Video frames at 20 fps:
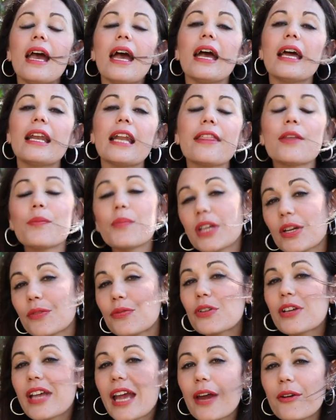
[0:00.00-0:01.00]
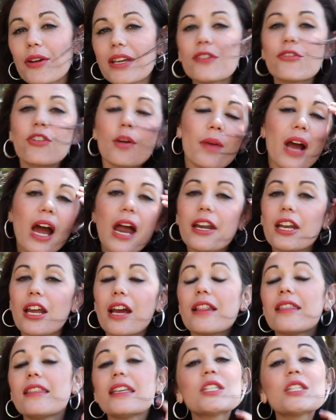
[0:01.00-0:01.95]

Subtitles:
Another beautiful garrick from Arjan,